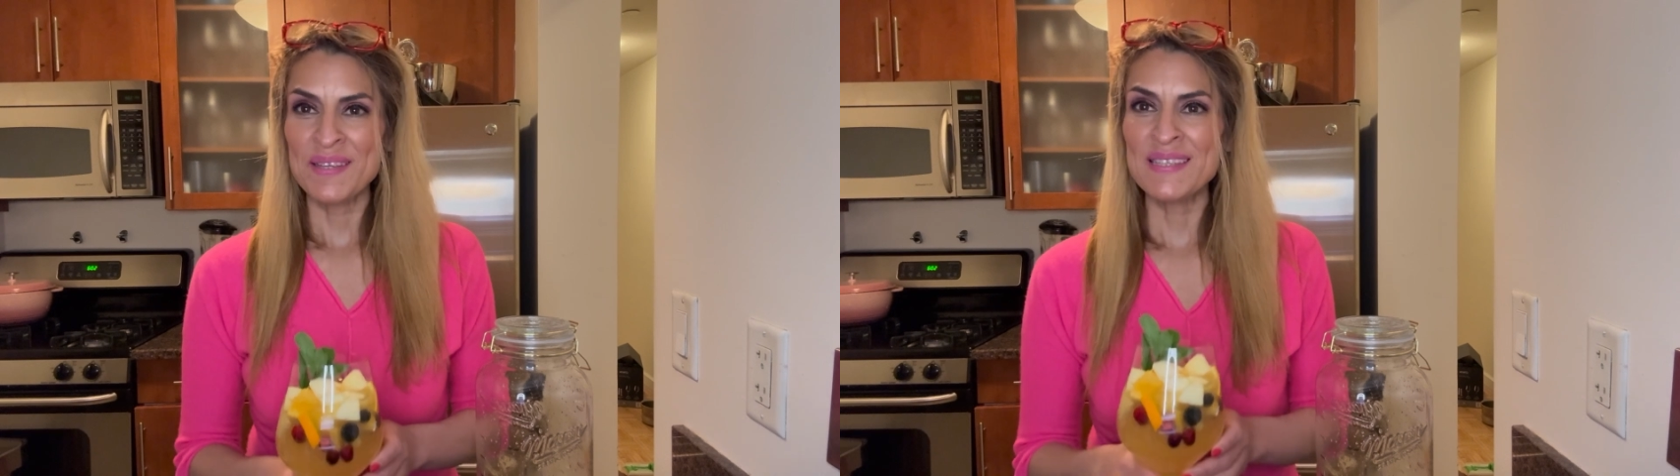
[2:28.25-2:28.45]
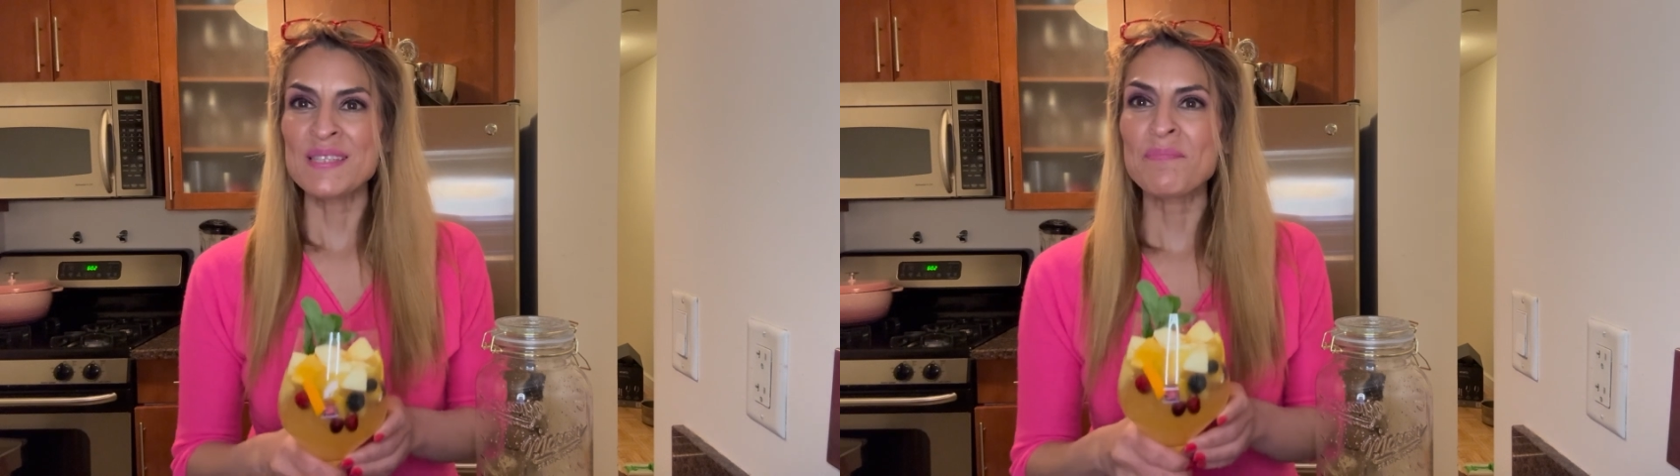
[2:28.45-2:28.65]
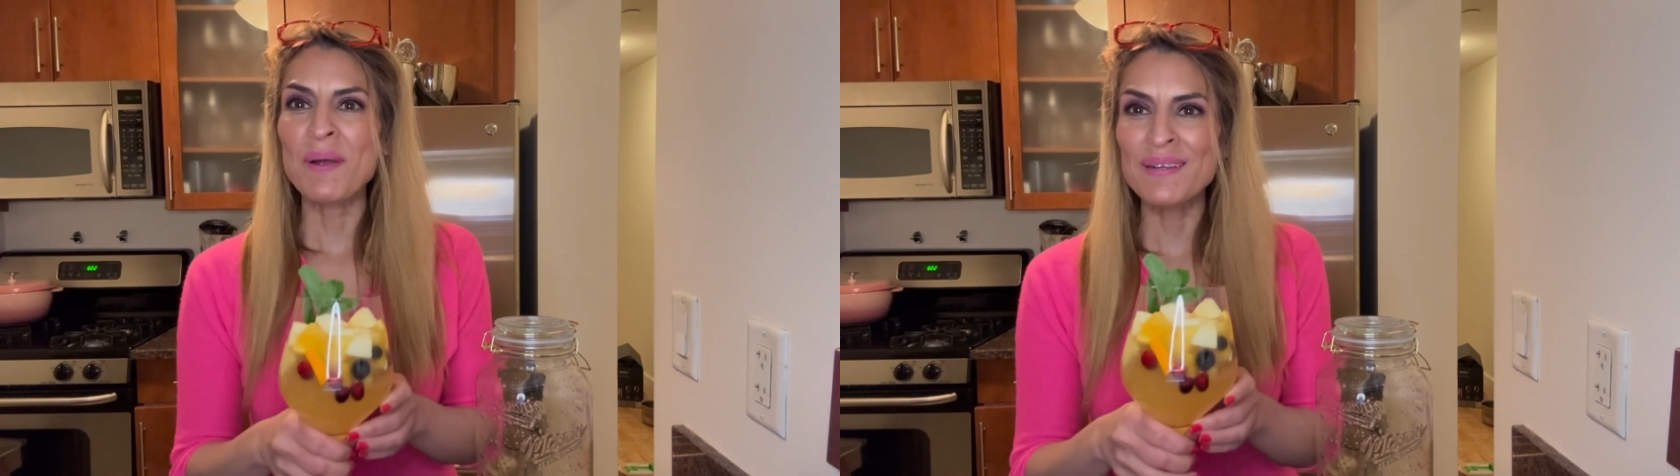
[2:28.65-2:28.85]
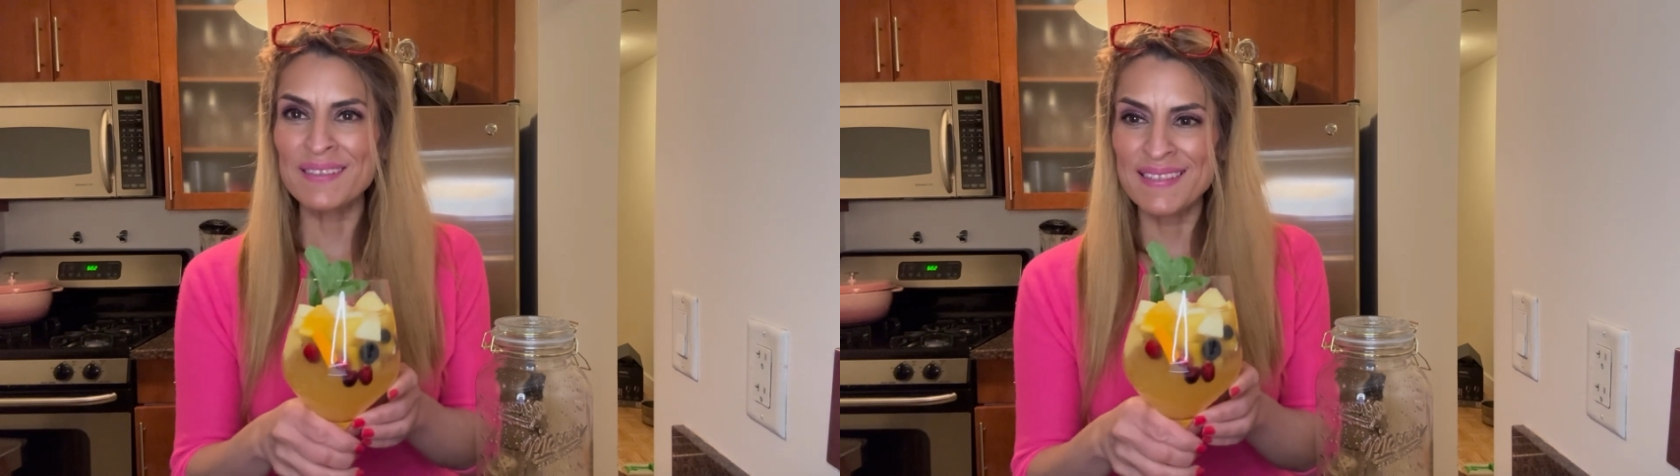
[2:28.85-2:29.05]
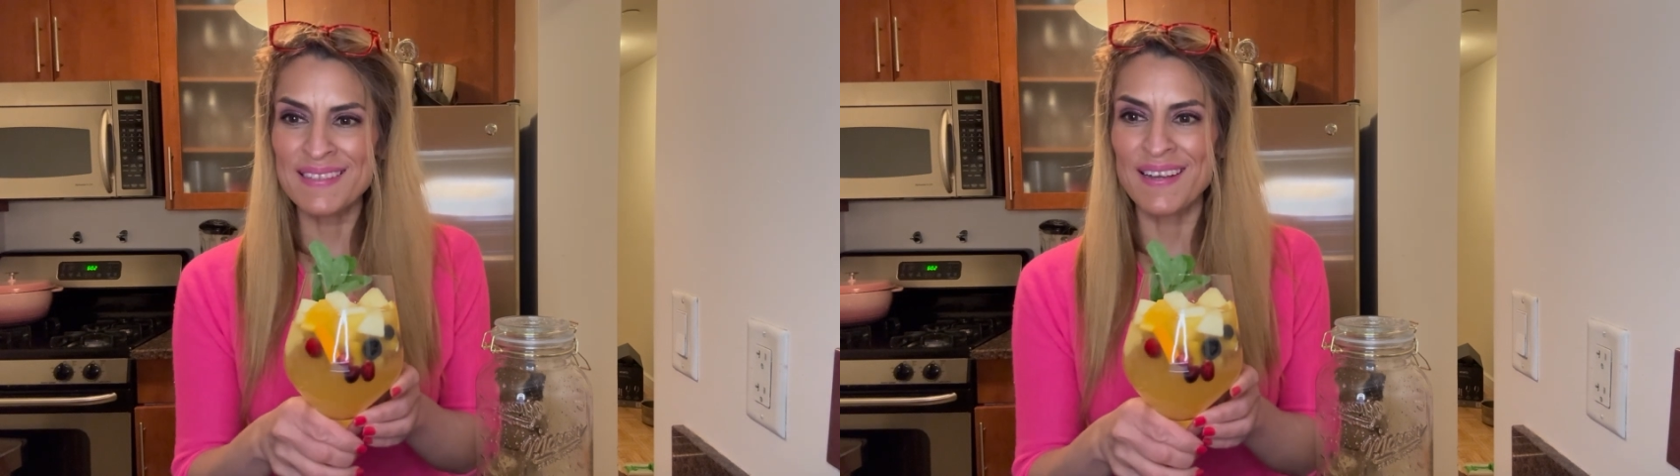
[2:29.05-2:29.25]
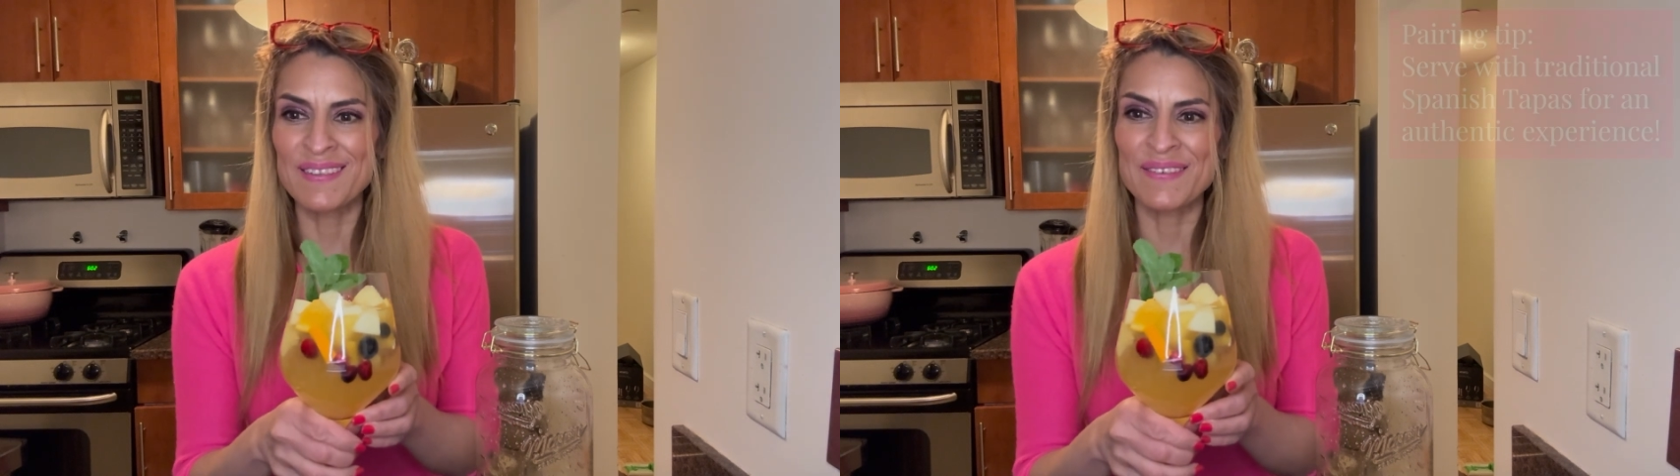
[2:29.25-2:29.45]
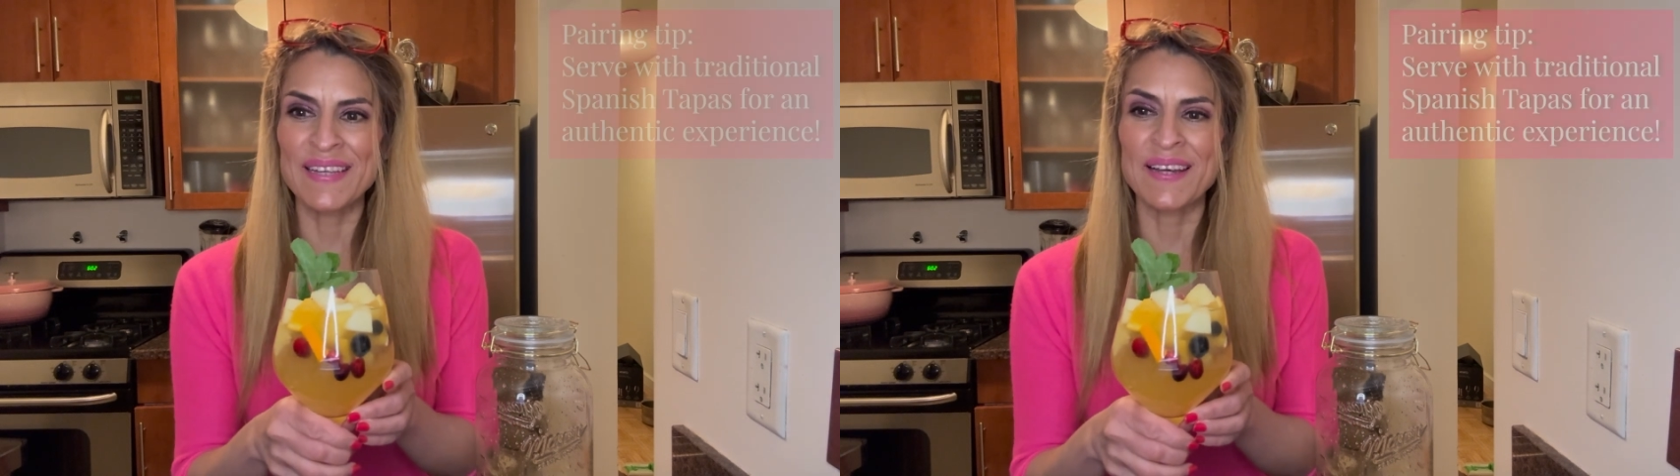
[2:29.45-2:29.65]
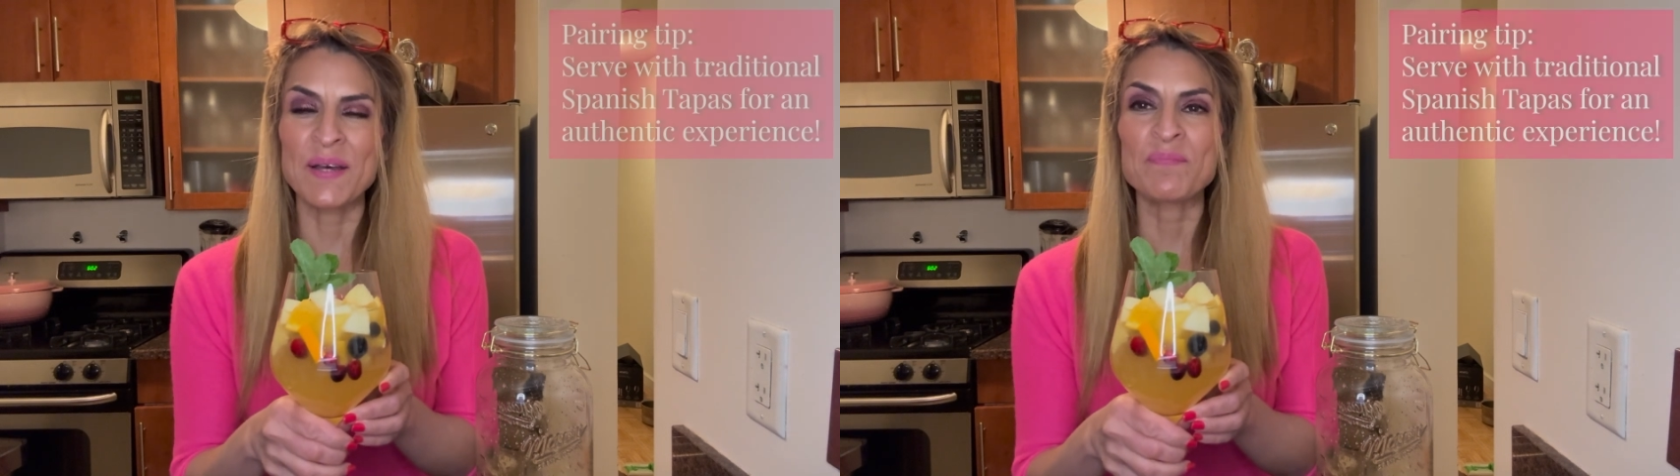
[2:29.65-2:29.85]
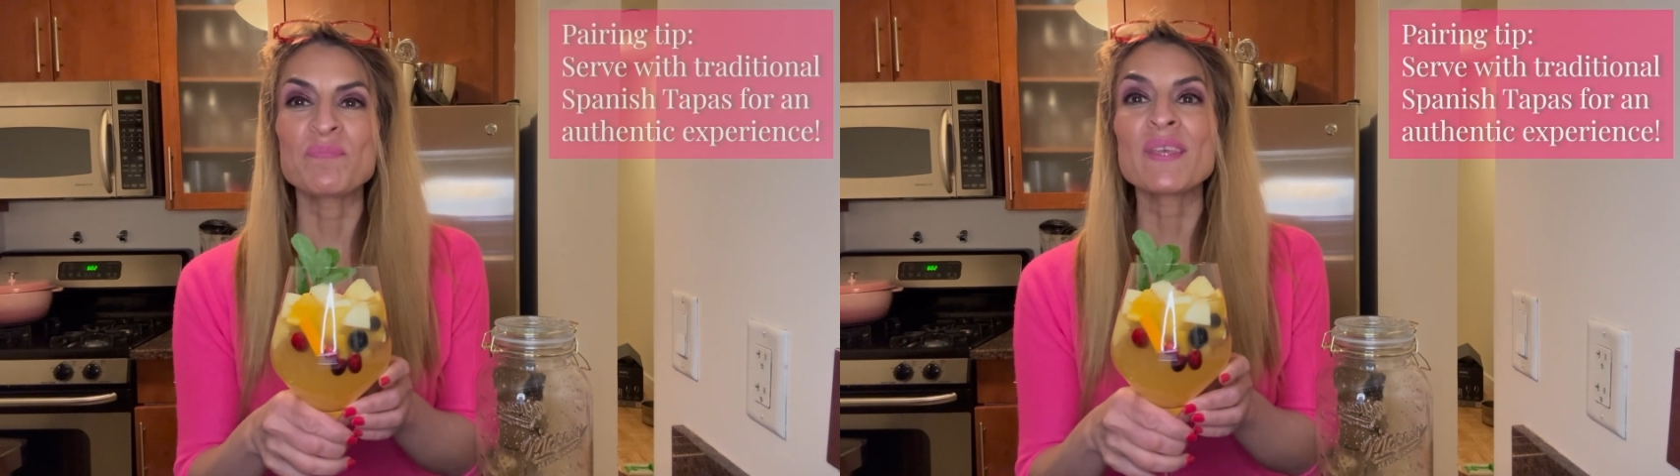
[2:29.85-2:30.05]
Sparkling Sangria.